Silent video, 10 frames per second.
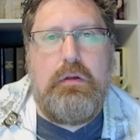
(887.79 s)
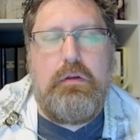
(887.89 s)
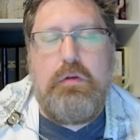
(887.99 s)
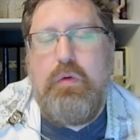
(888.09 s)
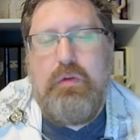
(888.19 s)

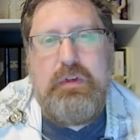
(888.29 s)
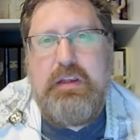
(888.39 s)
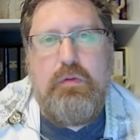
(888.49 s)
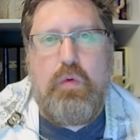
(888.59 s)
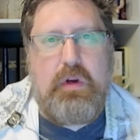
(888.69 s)
You won't
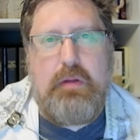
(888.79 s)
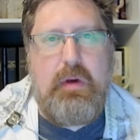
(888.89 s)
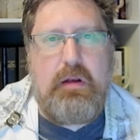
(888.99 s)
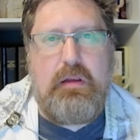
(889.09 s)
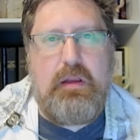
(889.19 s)
need to worry
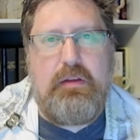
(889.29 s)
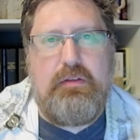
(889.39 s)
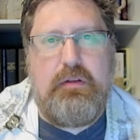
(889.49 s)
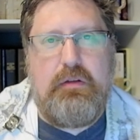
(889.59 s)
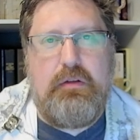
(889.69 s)
about a list.
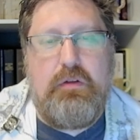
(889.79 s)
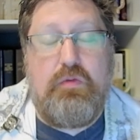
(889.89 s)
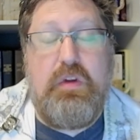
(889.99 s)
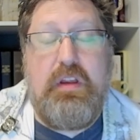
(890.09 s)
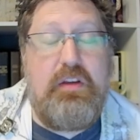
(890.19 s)
You
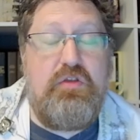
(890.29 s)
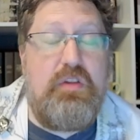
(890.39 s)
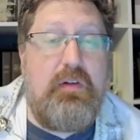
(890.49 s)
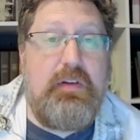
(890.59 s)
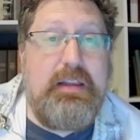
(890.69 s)
realize you
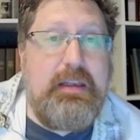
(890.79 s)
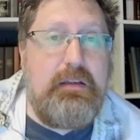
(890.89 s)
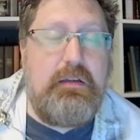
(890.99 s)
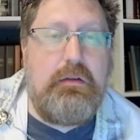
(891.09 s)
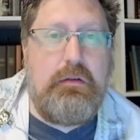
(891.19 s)
never did.